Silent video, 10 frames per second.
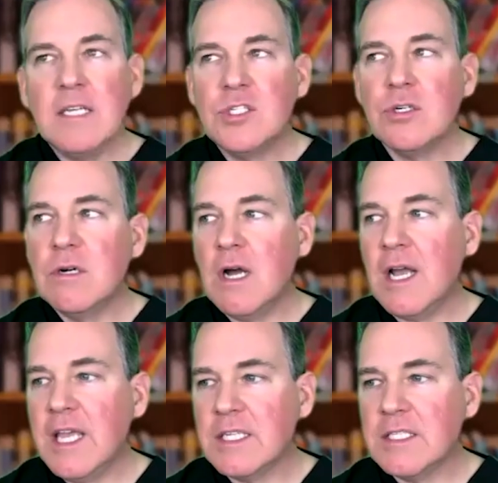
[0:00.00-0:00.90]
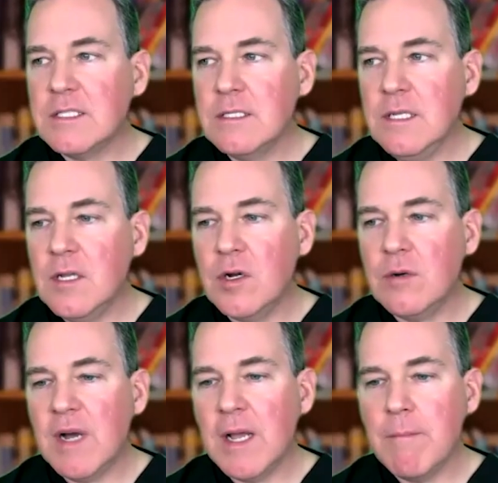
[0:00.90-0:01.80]
So uh, I guess you
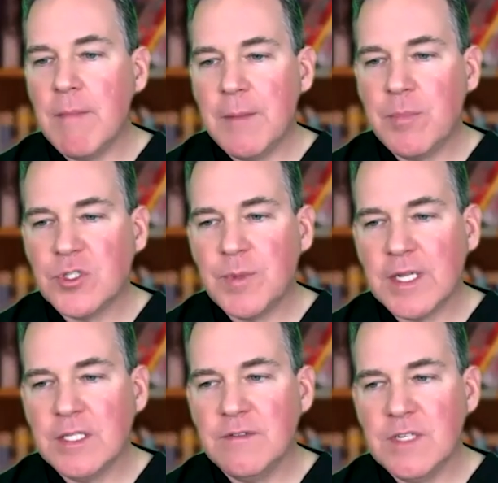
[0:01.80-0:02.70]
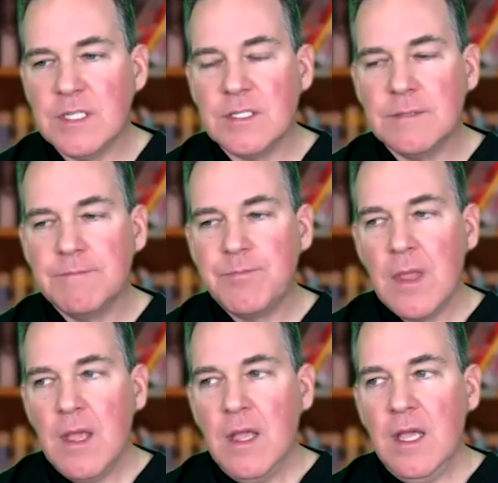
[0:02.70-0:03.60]
know my my perspective is
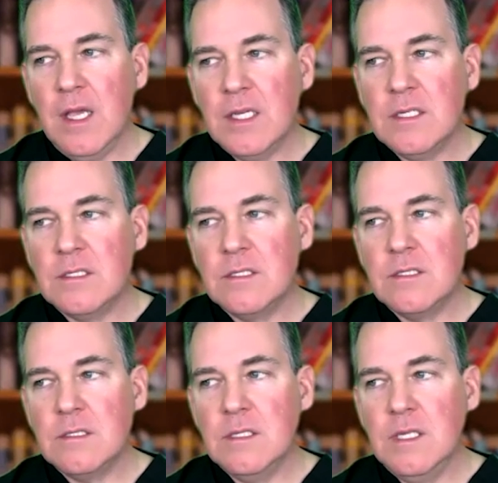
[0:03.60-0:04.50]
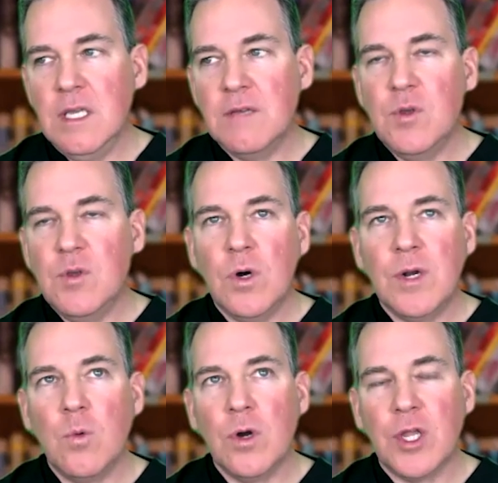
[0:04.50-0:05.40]
is if you
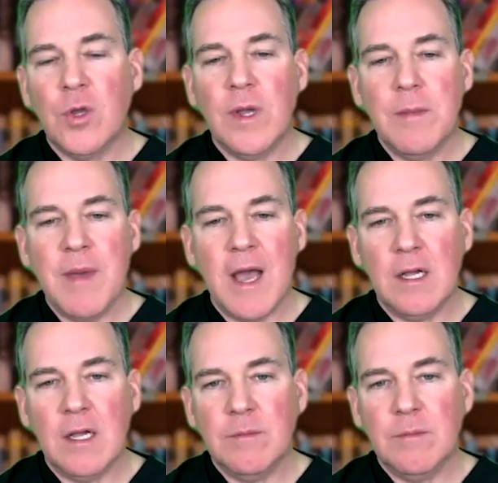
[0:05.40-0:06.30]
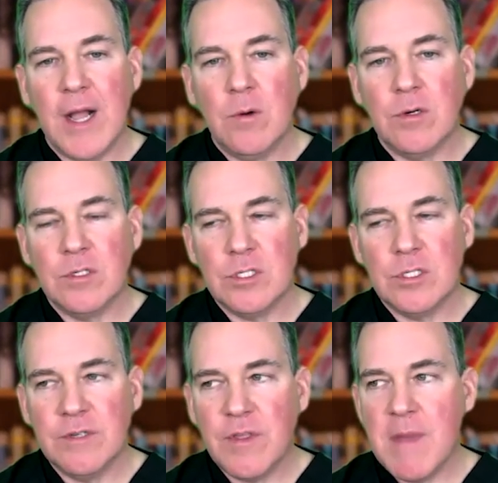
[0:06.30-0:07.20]
want to work your way back backwards.
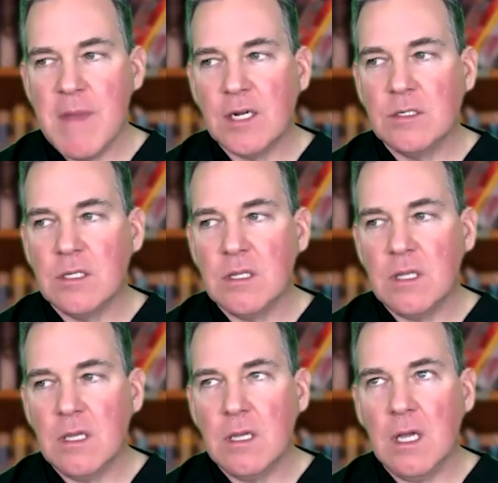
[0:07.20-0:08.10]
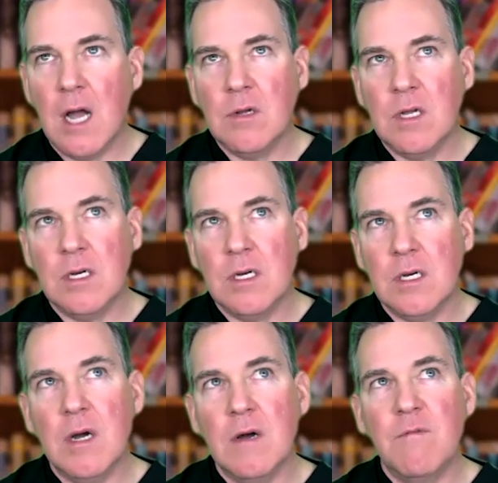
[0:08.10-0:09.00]
So if the medical
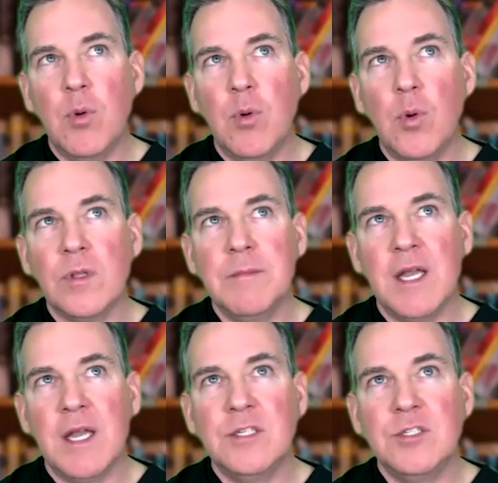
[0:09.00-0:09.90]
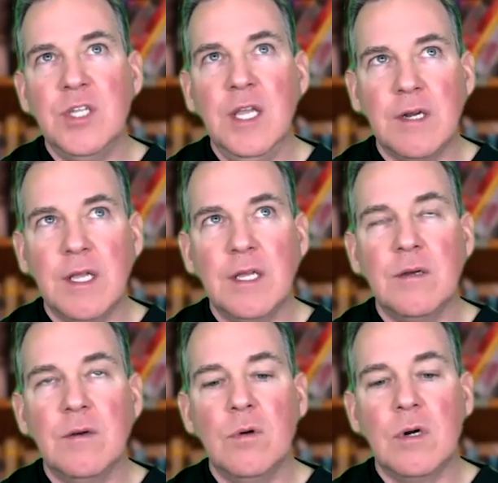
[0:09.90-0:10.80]
outcome of poorly managed
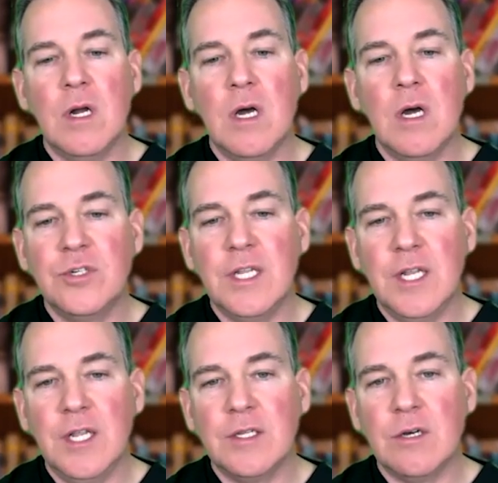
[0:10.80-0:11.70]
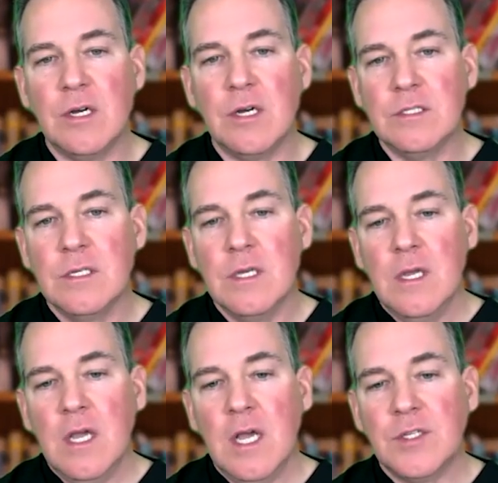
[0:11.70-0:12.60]
hearing or untreated hearing loss,
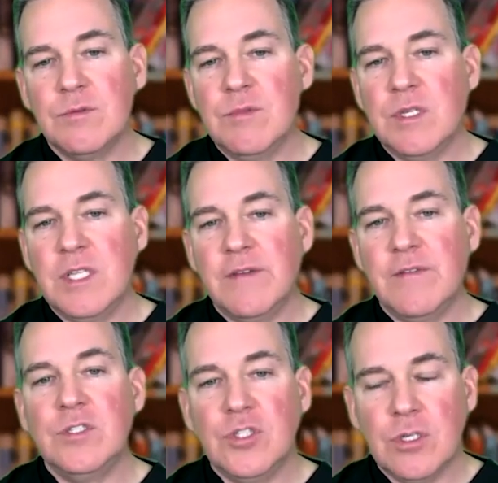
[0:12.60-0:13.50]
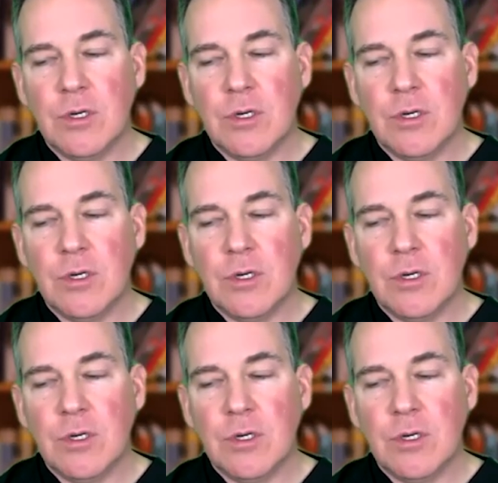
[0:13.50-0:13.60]
as the evidence is